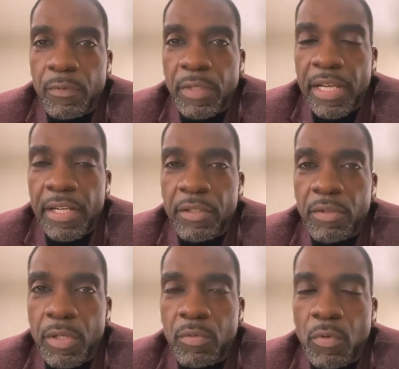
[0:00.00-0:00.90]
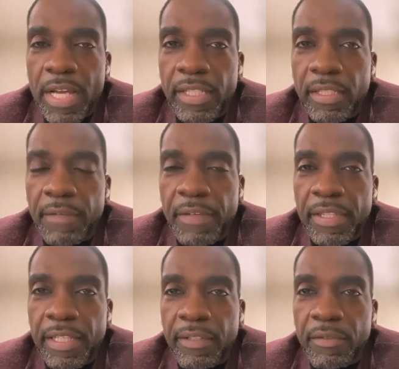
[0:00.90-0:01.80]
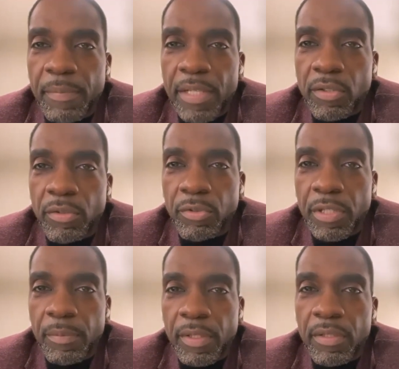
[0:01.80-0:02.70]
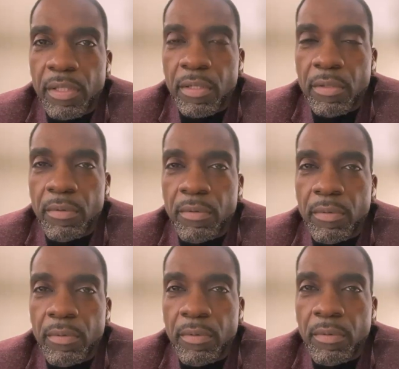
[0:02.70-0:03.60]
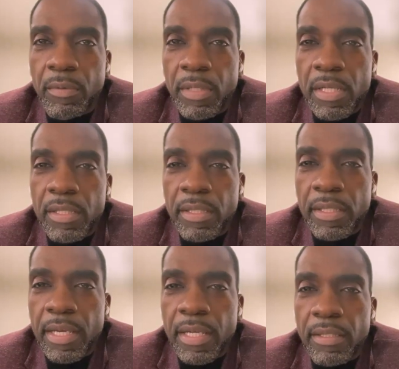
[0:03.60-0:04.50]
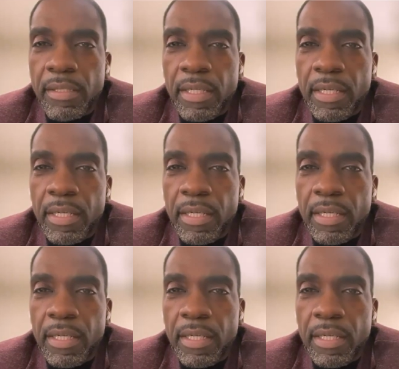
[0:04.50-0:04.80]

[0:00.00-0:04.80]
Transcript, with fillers: when I hear the word White Glove, I think of special treatment. So what is it that